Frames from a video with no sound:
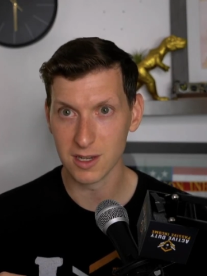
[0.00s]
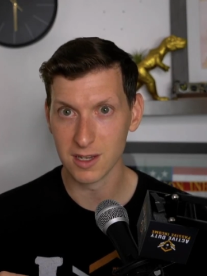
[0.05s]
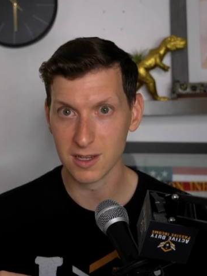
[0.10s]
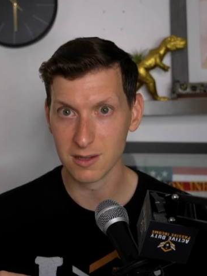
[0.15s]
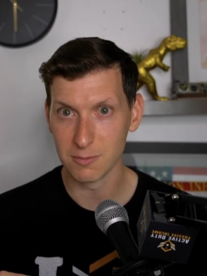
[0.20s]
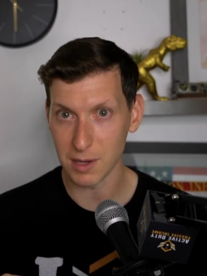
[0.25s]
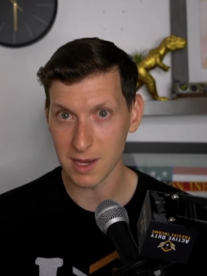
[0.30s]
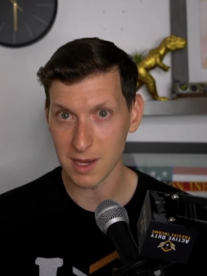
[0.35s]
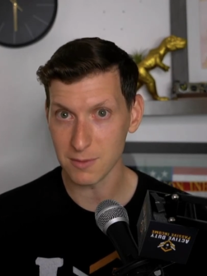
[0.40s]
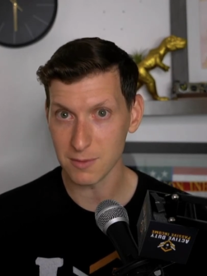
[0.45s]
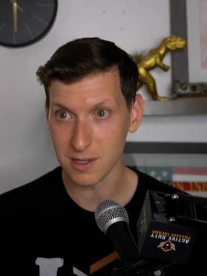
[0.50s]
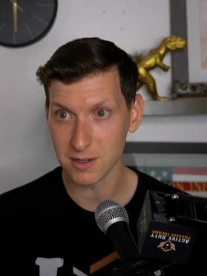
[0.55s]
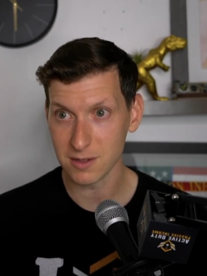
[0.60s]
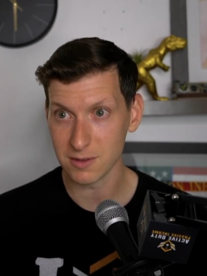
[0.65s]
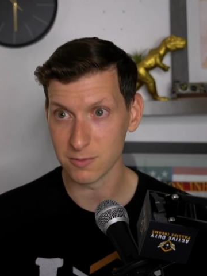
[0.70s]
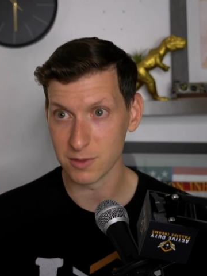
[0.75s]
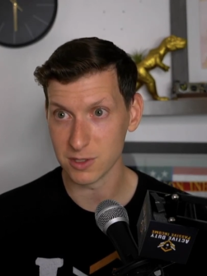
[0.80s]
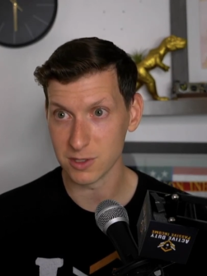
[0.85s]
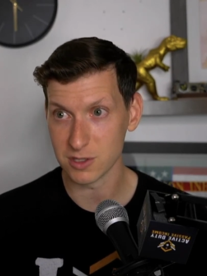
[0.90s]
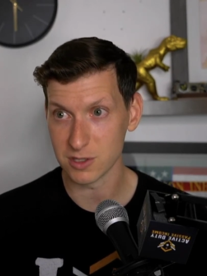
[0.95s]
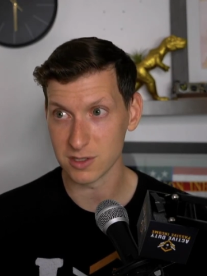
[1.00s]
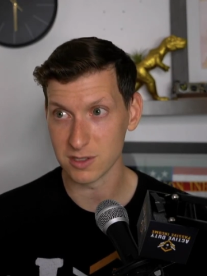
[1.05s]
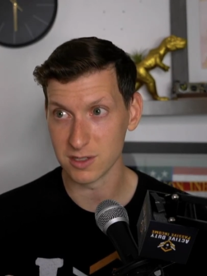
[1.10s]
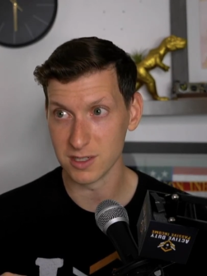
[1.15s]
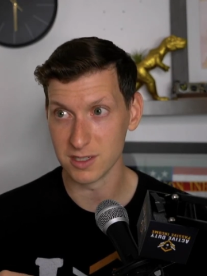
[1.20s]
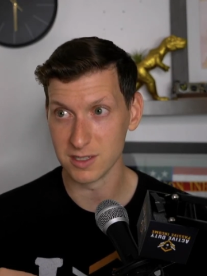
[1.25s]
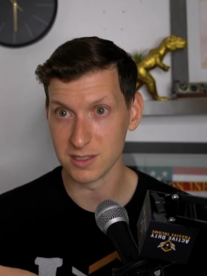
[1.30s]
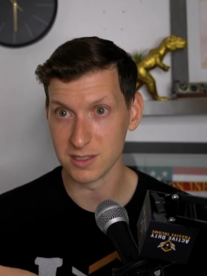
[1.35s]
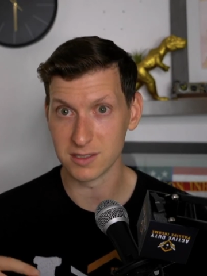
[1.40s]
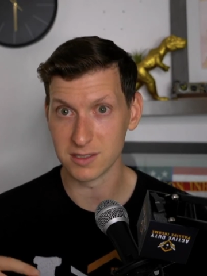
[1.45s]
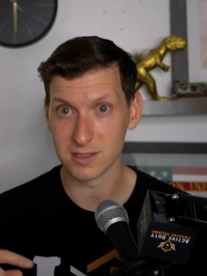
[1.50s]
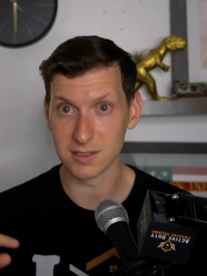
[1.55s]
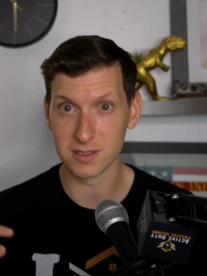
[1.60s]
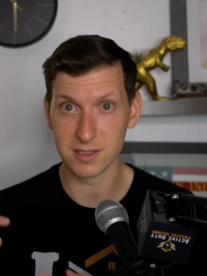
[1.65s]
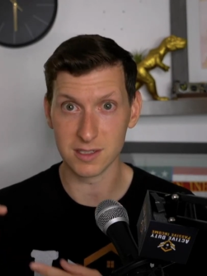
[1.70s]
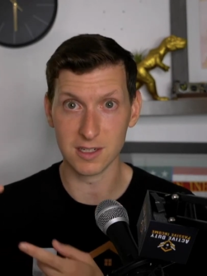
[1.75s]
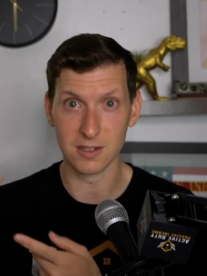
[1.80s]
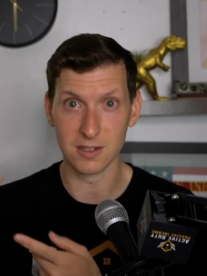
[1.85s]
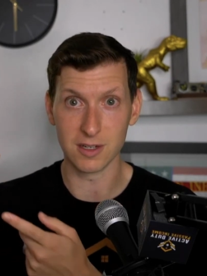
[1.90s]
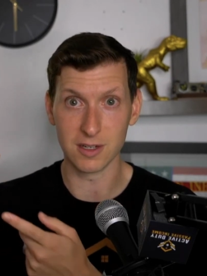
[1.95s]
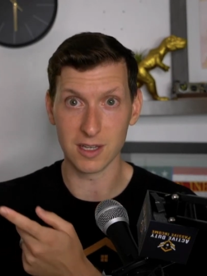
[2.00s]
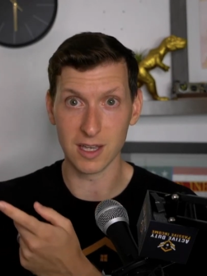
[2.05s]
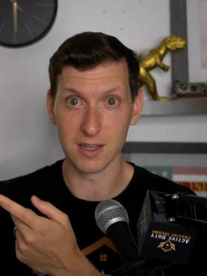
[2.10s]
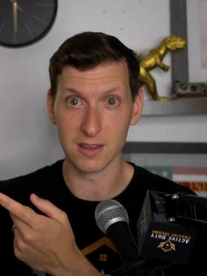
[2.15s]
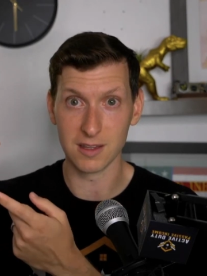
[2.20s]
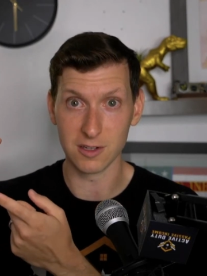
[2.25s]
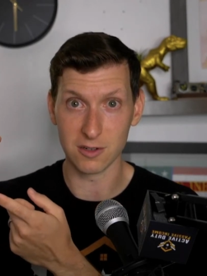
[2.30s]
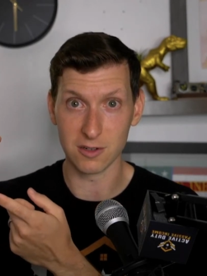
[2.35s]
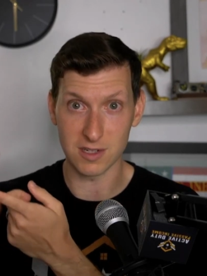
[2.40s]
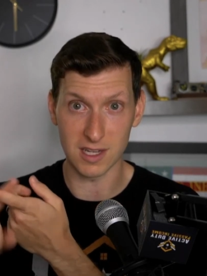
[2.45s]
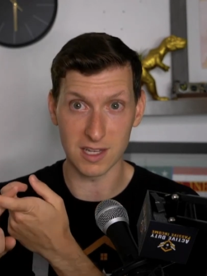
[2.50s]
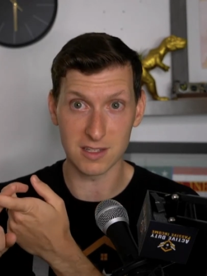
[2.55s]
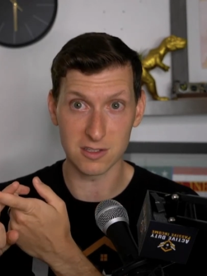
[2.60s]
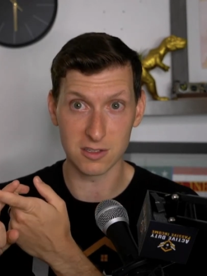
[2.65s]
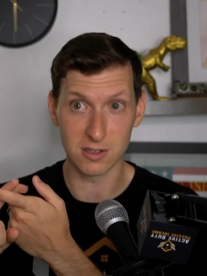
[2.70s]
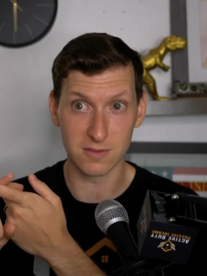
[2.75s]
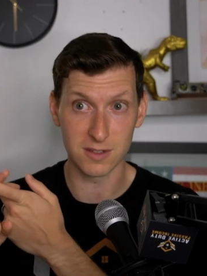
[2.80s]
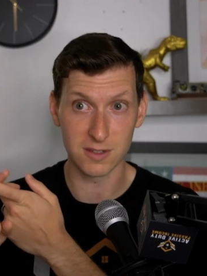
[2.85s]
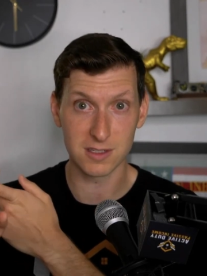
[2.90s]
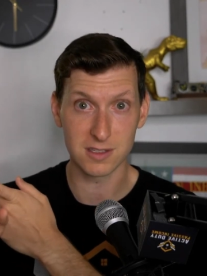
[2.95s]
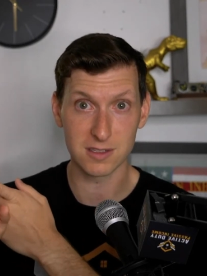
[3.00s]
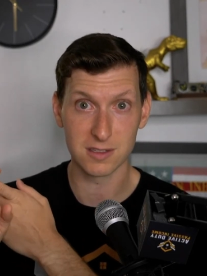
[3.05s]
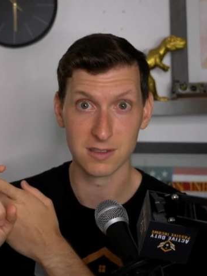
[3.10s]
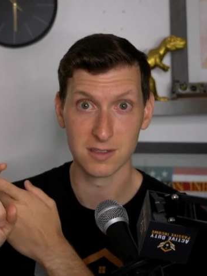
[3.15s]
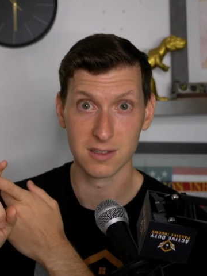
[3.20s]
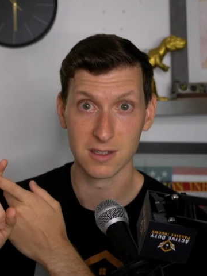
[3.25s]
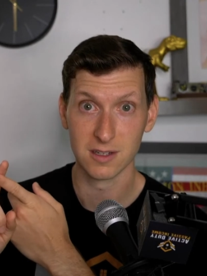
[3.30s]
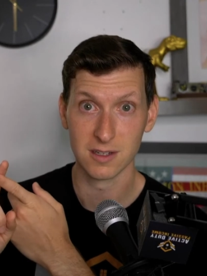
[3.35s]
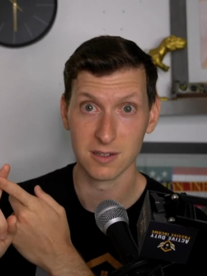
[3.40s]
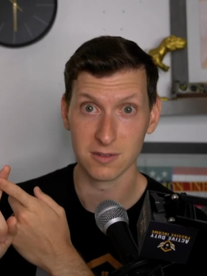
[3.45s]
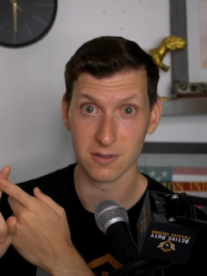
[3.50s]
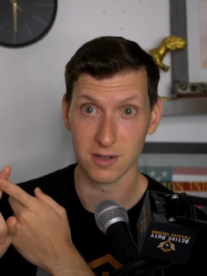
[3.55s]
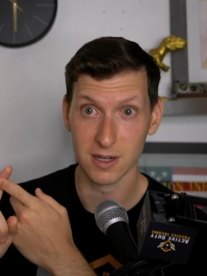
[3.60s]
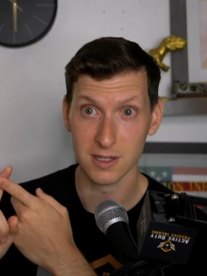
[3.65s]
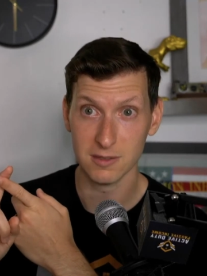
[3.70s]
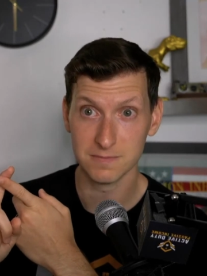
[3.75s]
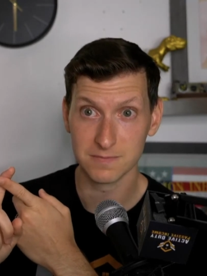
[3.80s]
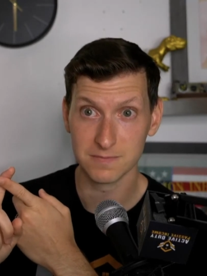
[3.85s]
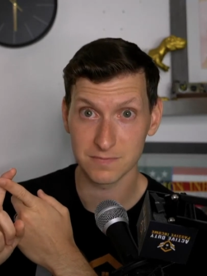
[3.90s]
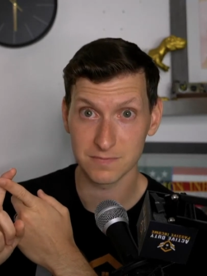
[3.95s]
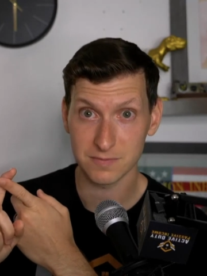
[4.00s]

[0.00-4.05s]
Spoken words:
payment, which is, again, your debt service, right?